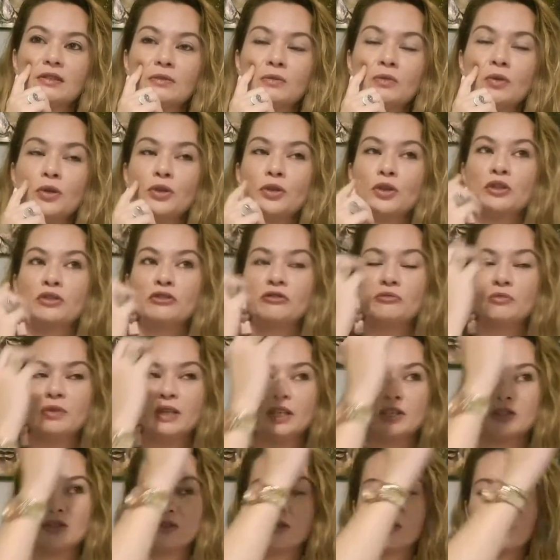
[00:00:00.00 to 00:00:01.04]
what you've
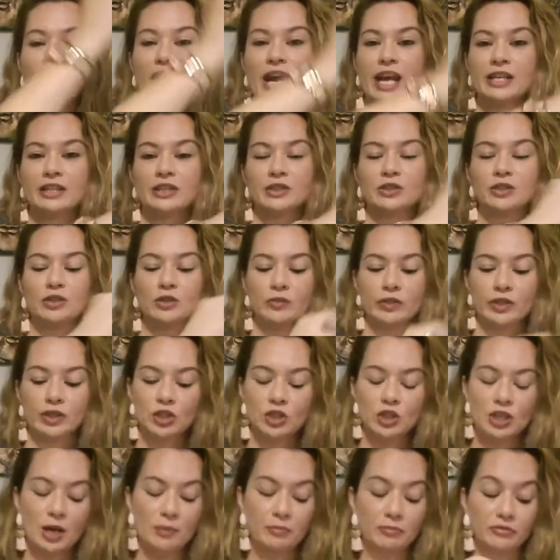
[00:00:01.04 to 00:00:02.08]
been trying to do is
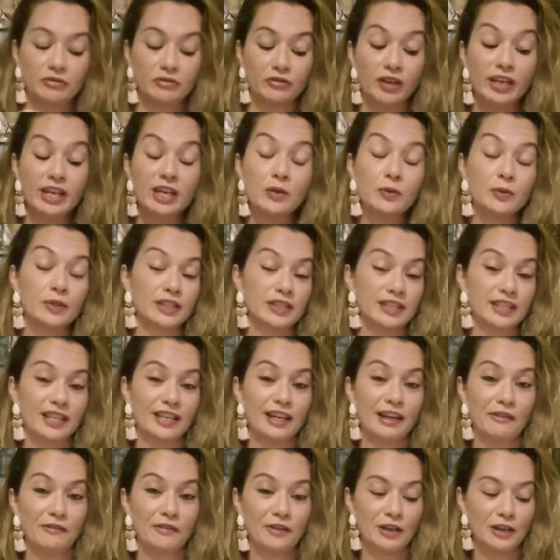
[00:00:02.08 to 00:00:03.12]
jump
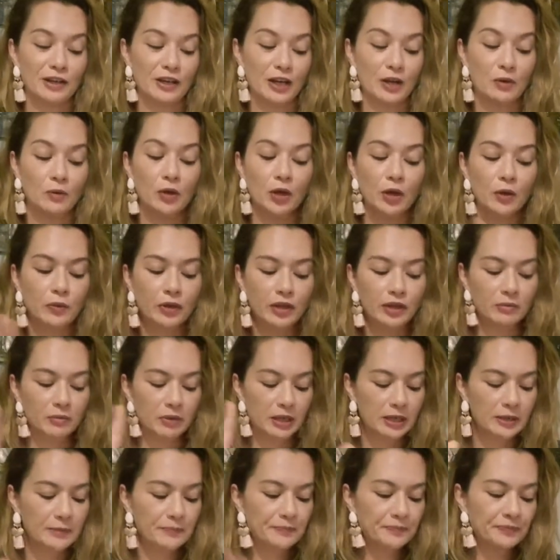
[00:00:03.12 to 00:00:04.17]
frequency, if you like. Work with
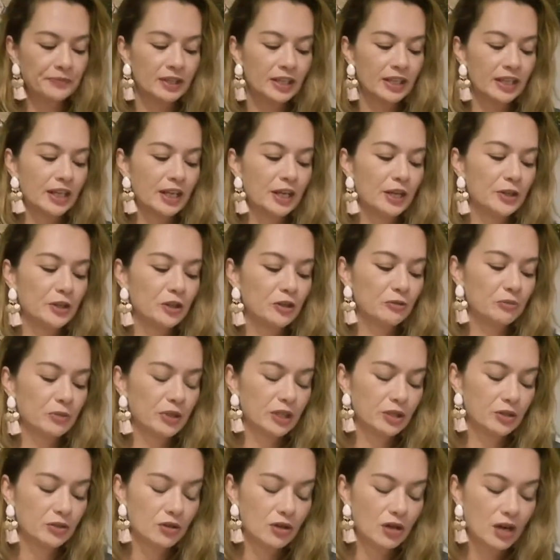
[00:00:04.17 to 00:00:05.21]
me. You've
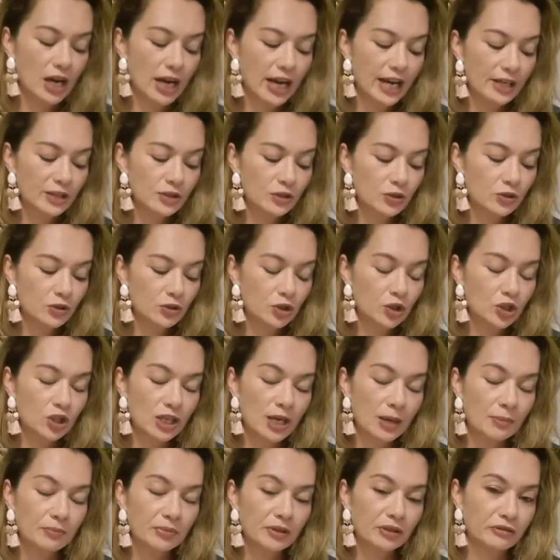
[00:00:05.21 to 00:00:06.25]
been trying to
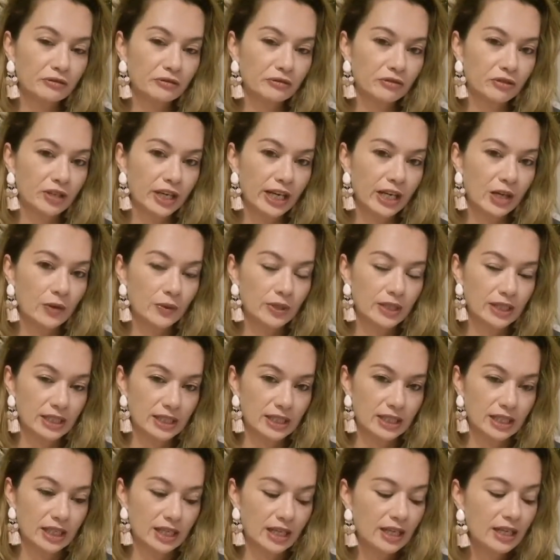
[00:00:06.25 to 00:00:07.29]
jump
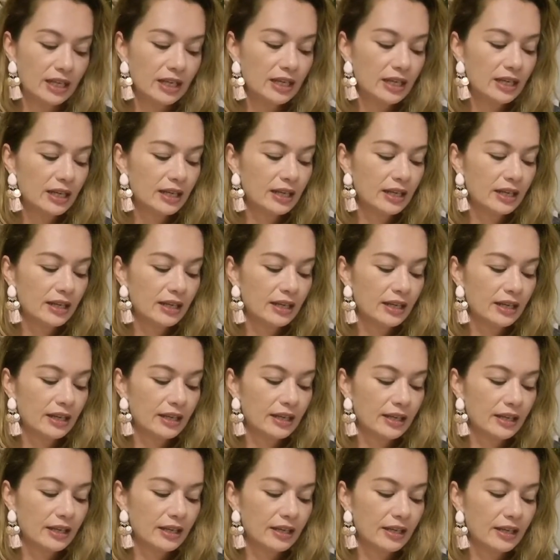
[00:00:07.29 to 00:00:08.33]
frequency
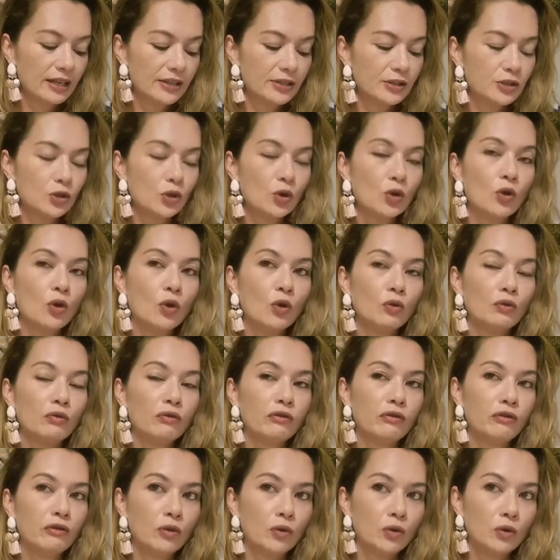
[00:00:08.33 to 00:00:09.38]
to call
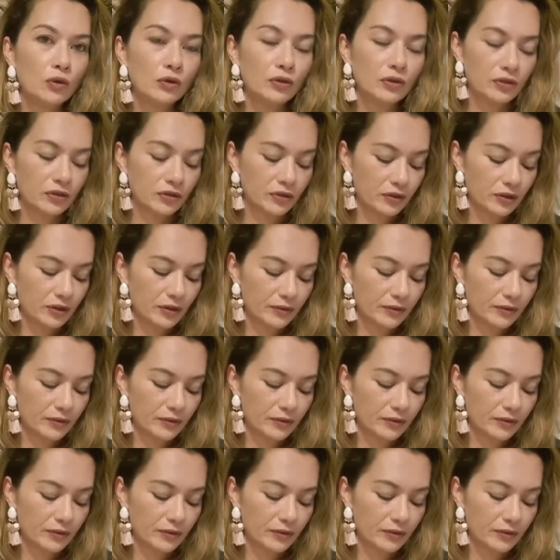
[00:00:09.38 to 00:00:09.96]
forth